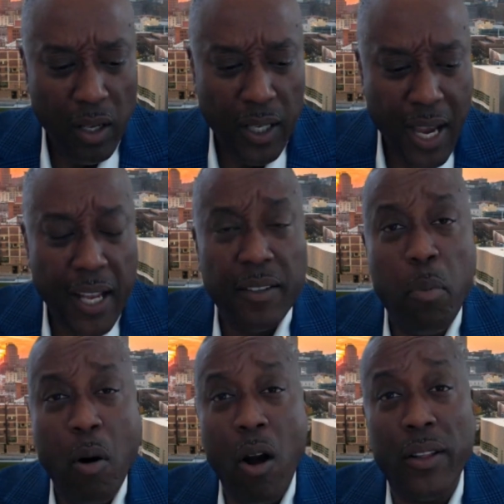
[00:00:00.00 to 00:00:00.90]
kind of
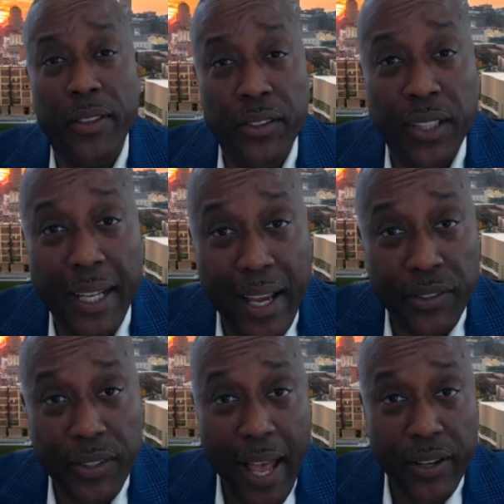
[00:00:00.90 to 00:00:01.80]
part of this
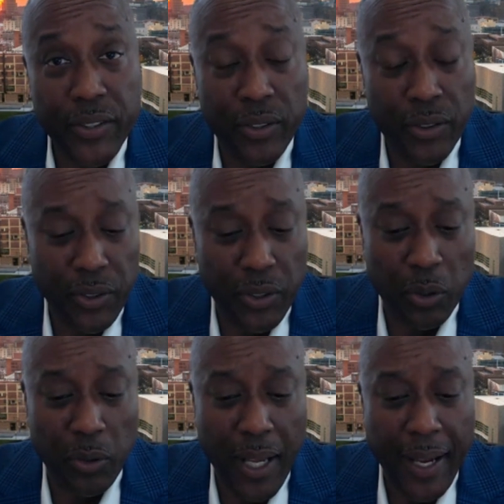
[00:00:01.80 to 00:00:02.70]
class action
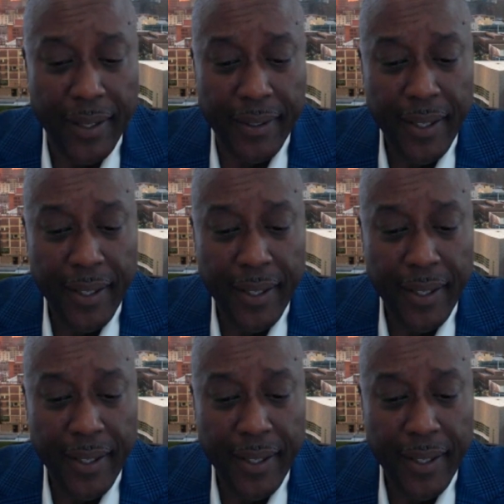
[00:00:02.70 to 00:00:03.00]
suit, and